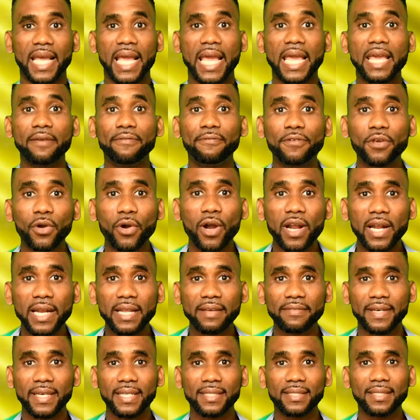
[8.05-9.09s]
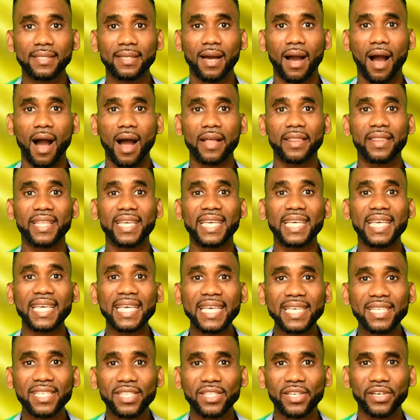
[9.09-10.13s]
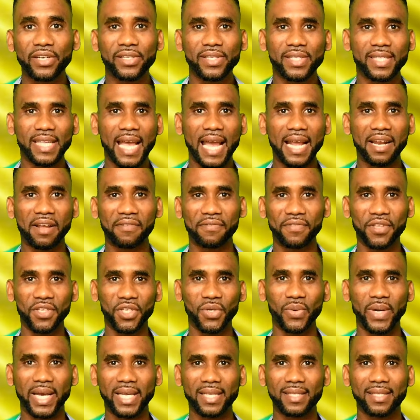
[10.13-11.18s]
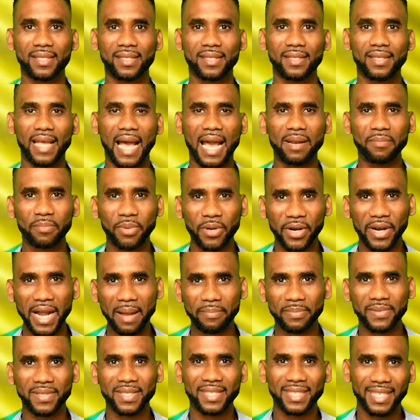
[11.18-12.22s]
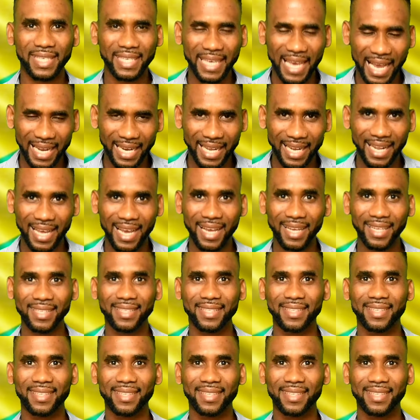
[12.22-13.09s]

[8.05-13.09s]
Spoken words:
If you are living on the eastern side of the US and perhaps Canada,